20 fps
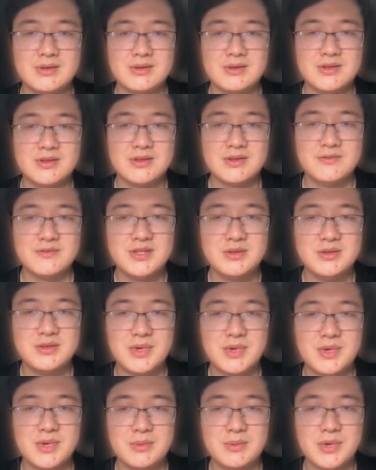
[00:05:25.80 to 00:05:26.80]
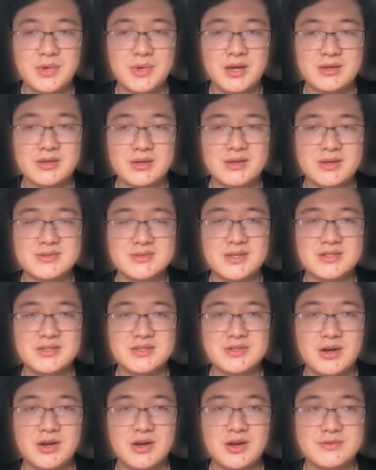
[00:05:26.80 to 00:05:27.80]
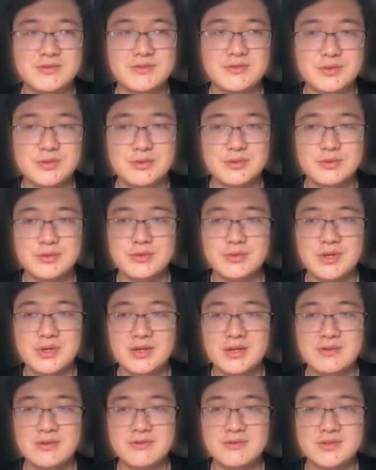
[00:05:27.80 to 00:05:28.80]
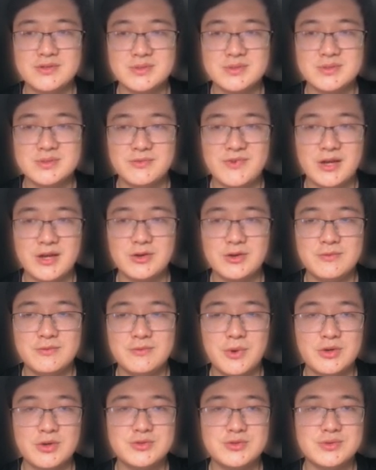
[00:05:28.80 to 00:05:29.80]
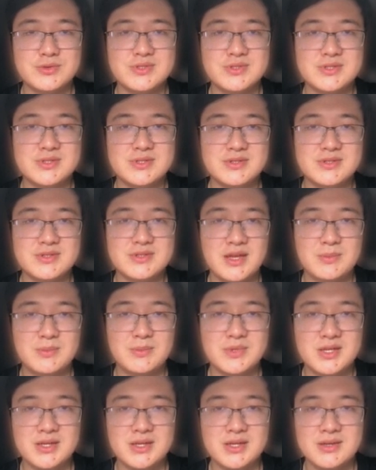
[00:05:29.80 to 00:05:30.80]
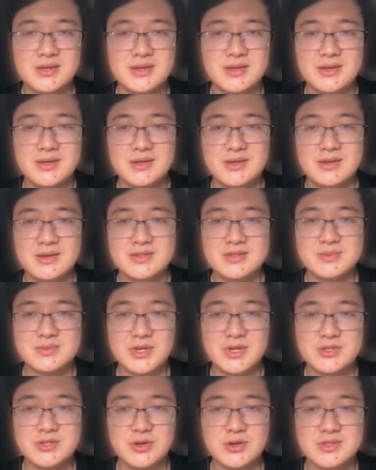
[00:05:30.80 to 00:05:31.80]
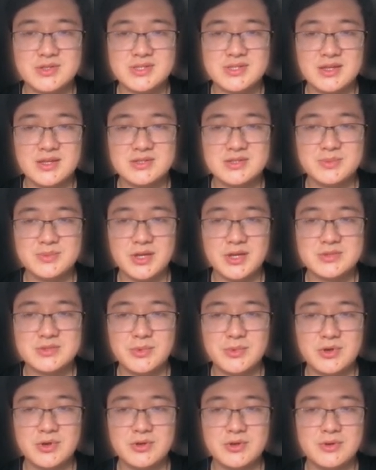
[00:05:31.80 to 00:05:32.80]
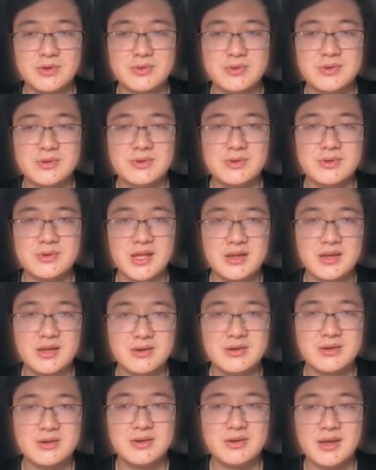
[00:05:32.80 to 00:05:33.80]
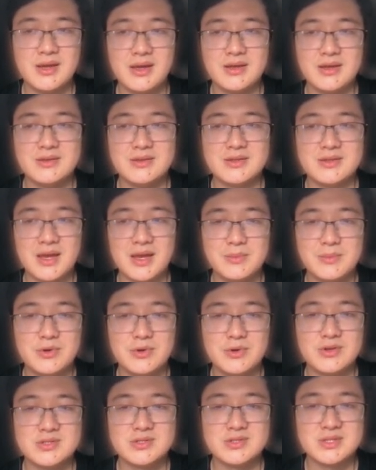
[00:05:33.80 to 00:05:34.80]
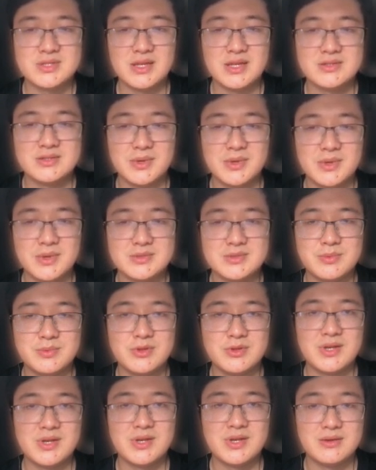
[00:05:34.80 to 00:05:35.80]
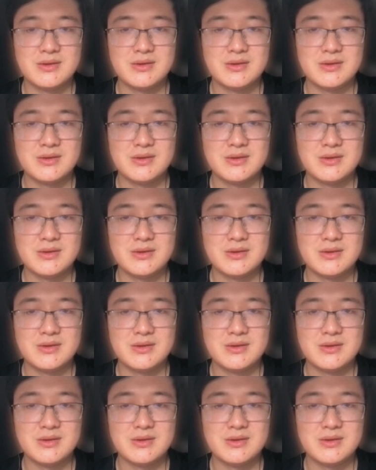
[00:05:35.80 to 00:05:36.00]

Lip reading: The VD member consists of two vital modules, namely spatial state space model layer and temporal state space model layer.